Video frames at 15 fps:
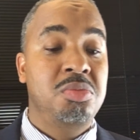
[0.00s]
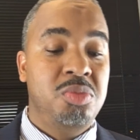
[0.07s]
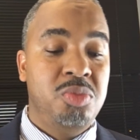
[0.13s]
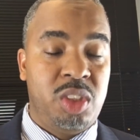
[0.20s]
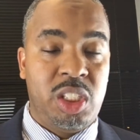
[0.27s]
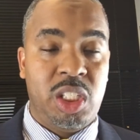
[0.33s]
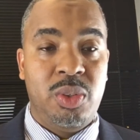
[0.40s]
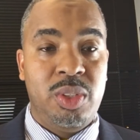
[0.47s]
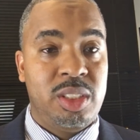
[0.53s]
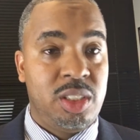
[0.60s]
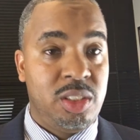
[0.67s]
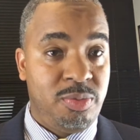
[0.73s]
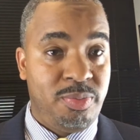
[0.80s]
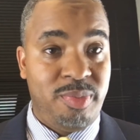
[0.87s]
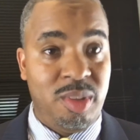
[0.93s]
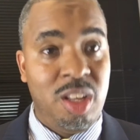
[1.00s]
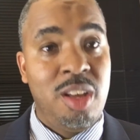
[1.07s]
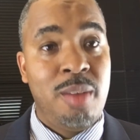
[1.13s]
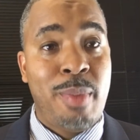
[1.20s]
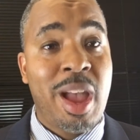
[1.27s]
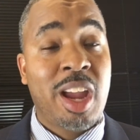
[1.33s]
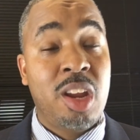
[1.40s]
series of
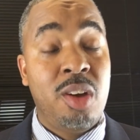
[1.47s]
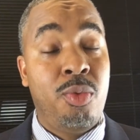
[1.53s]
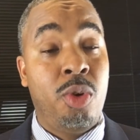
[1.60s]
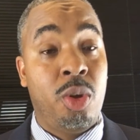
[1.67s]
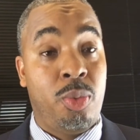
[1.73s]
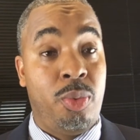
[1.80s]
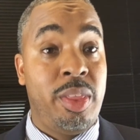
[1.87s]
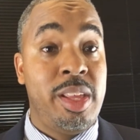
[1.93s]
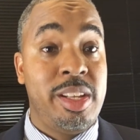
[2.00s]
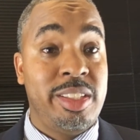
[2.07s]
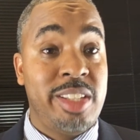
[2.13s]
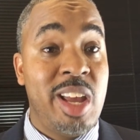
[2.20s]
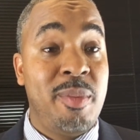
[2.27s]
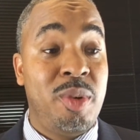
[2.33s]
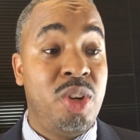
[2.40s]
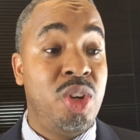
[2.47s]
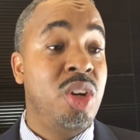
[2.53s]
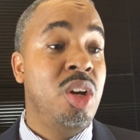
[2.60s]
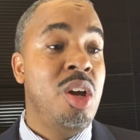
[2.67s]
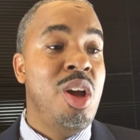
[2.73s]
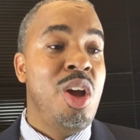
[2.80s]
back and forth with the examiner.